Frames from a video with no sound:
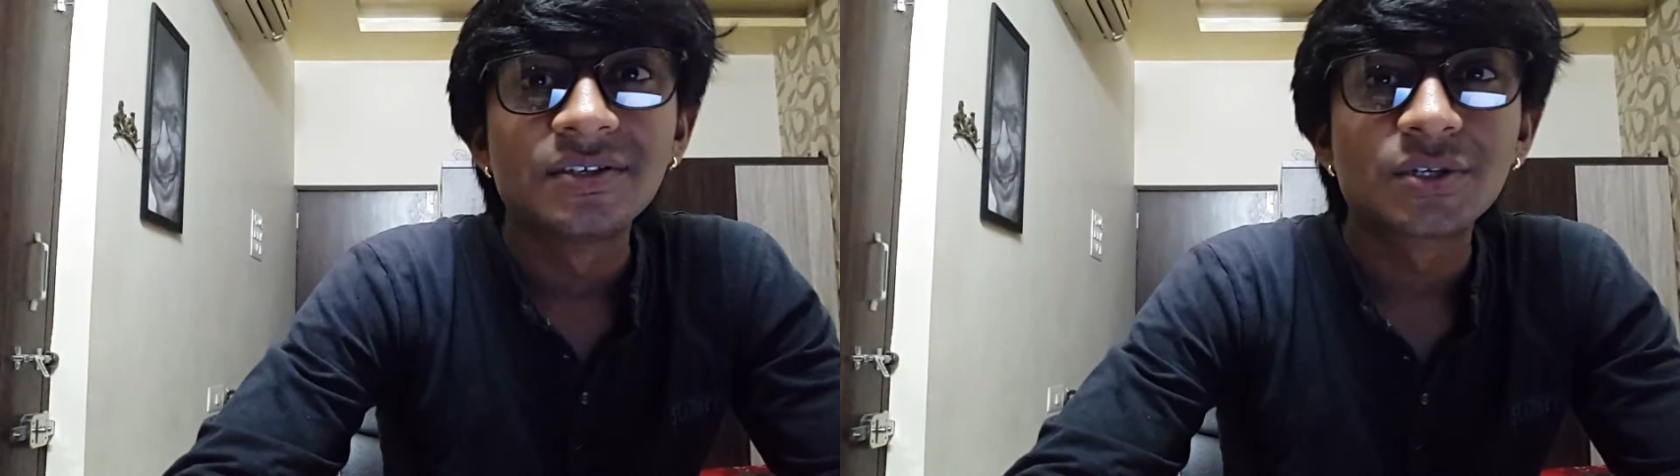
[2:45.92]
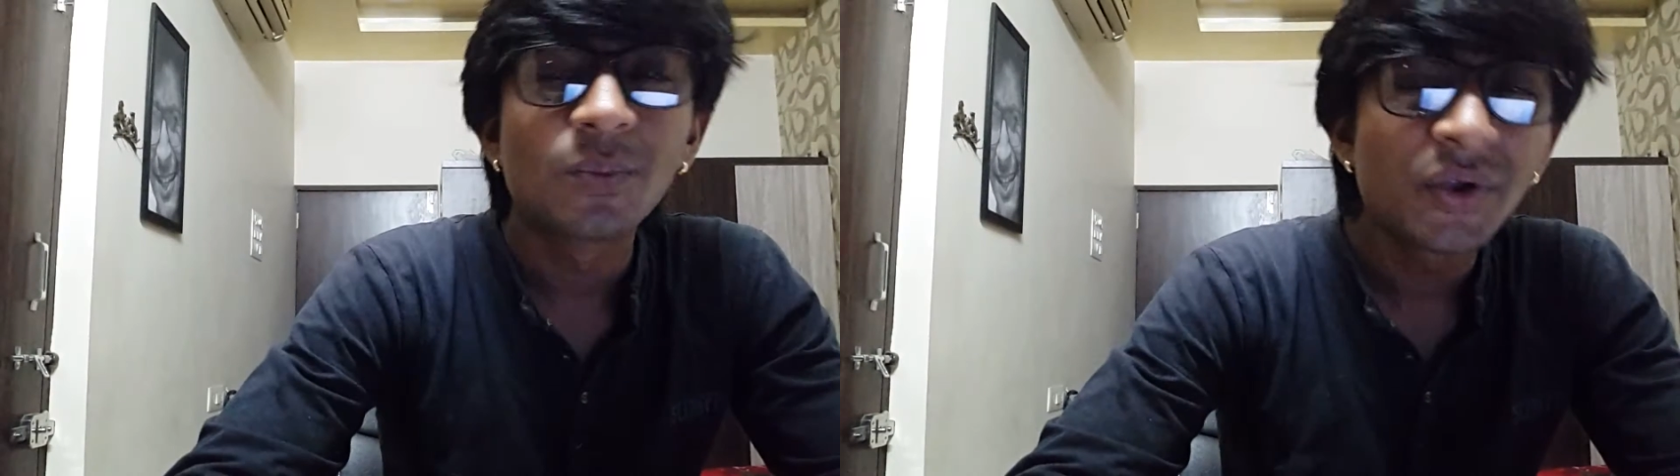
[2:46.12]

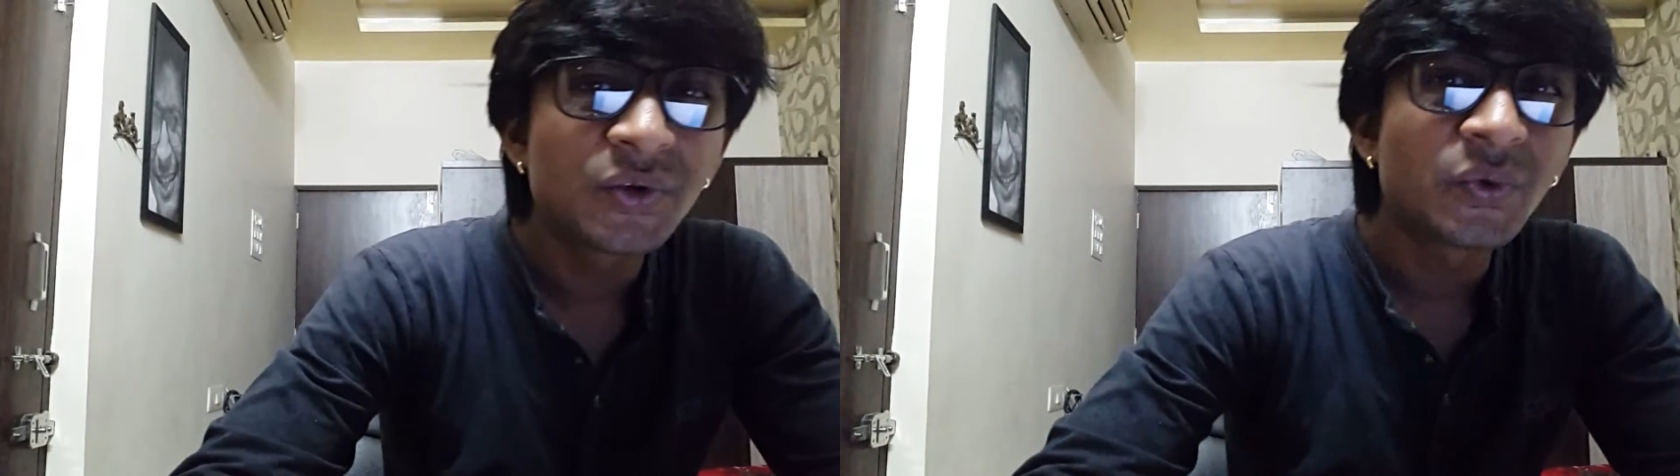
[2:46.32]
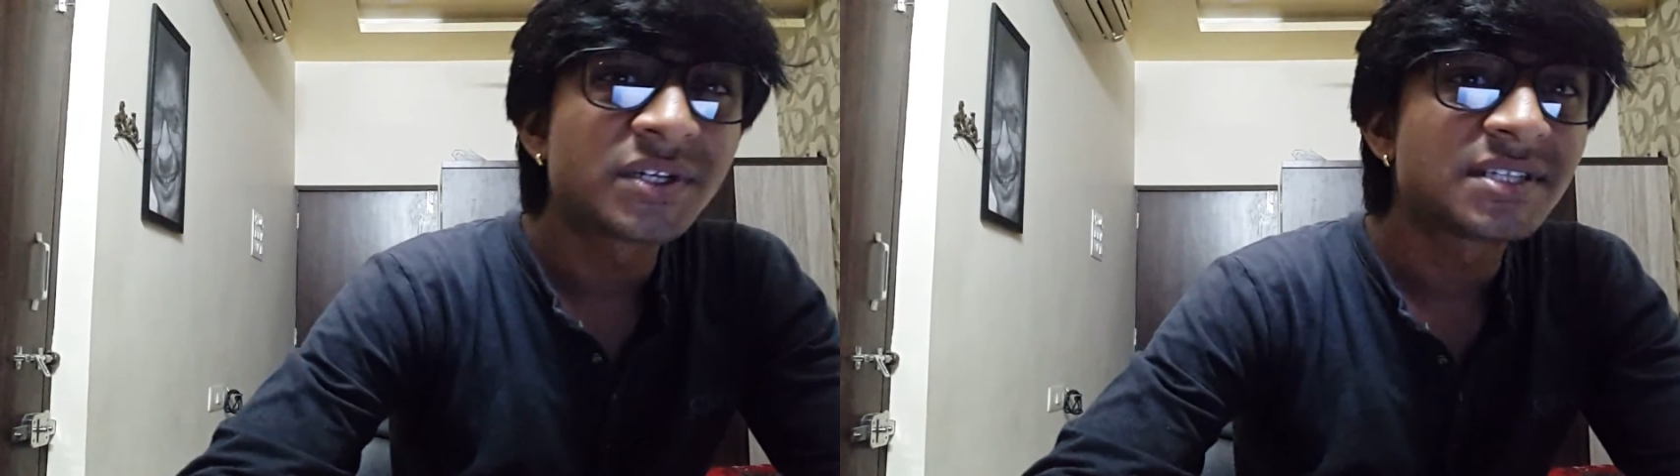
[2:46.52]
So moving
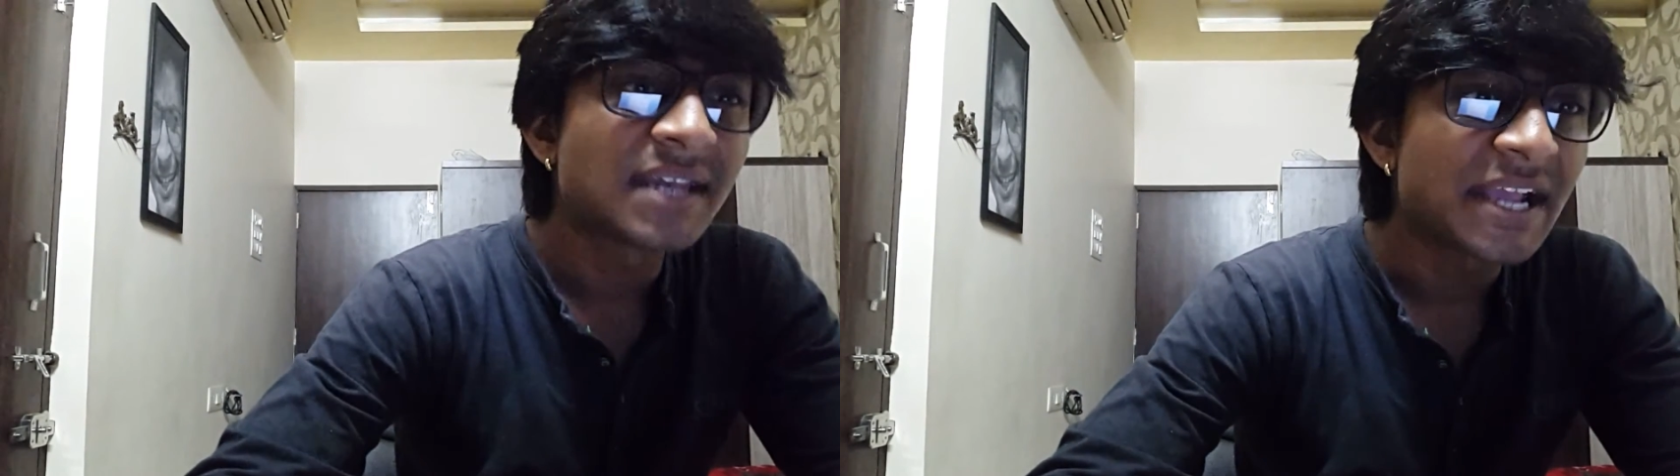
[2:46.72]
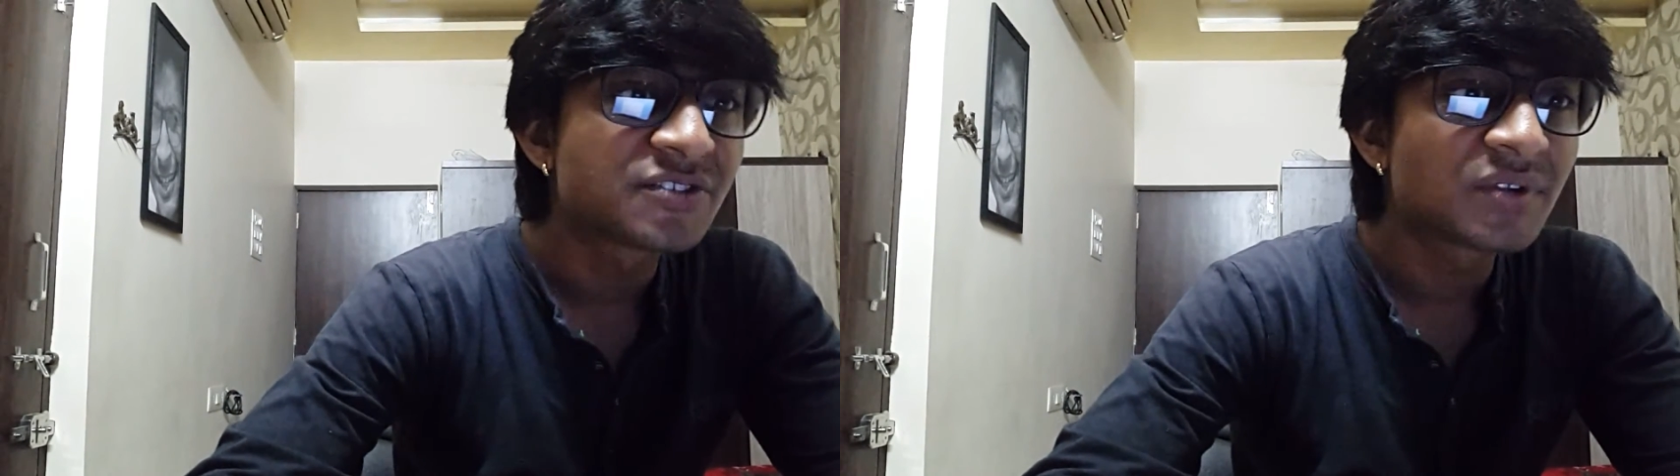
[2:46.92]
towards the
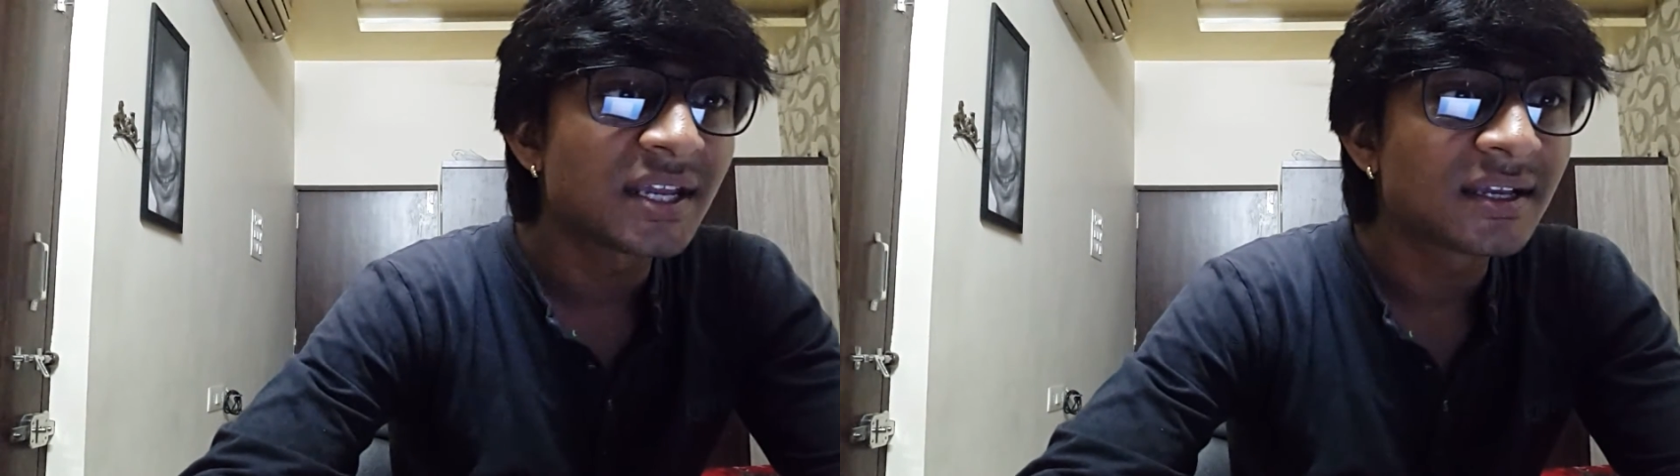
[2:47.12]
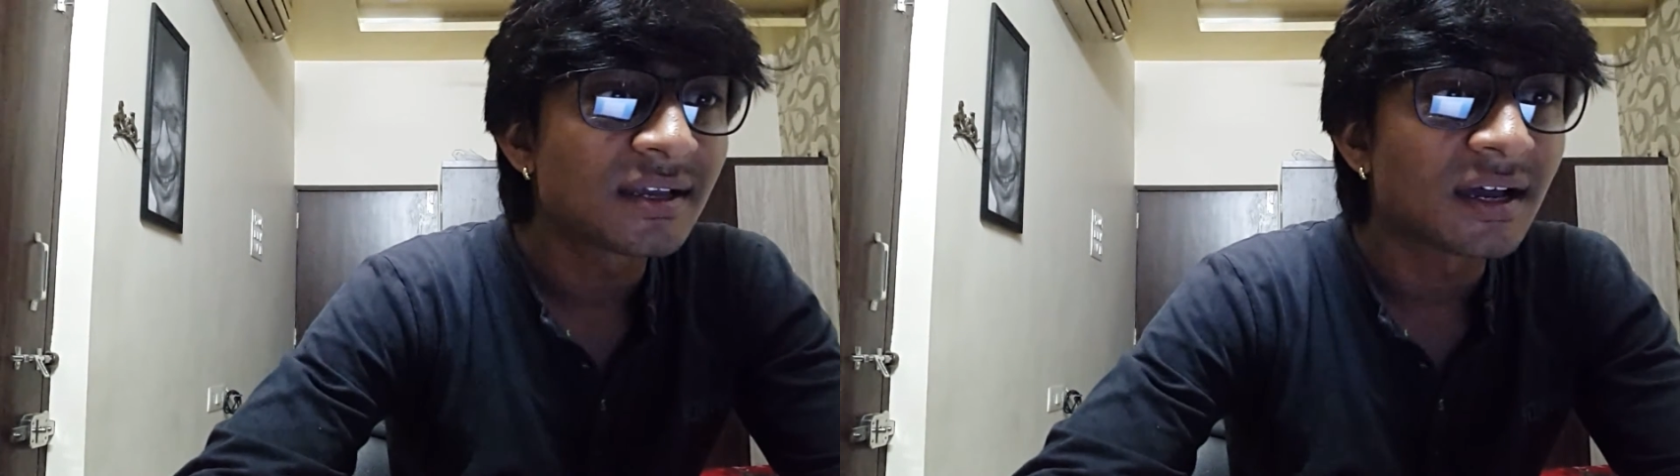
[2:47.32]
next trick,